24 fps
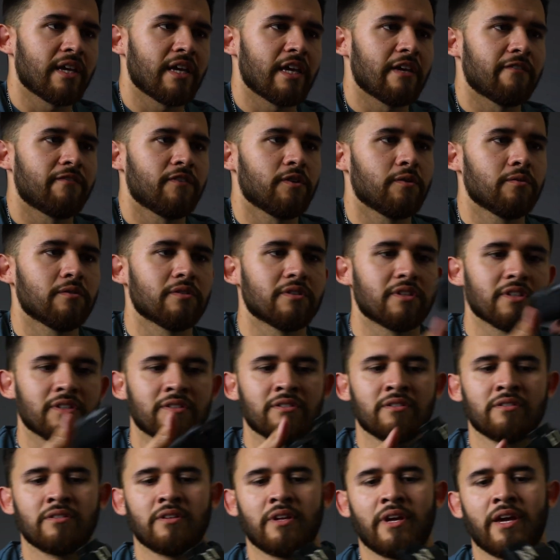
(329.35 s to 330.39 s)
If you
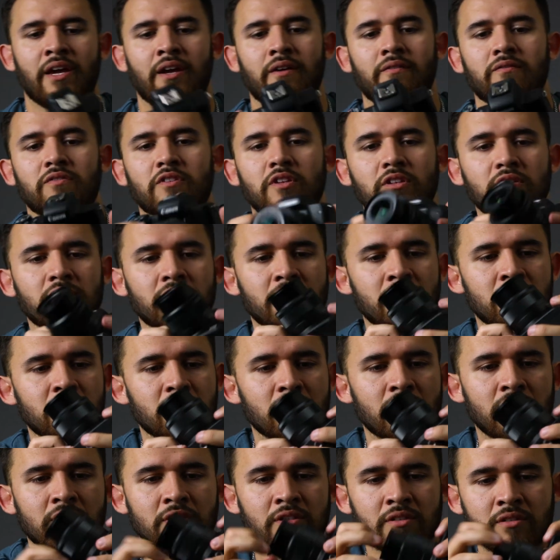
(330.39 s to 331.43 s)
didn't have the lens
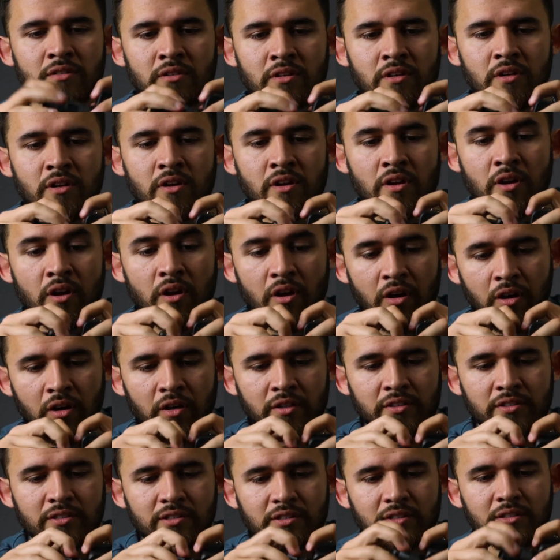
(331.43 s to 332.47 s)
on it,
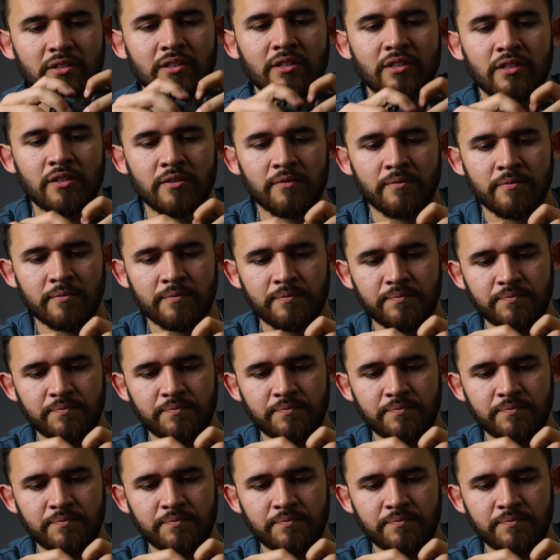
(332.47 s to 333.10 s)
honestly,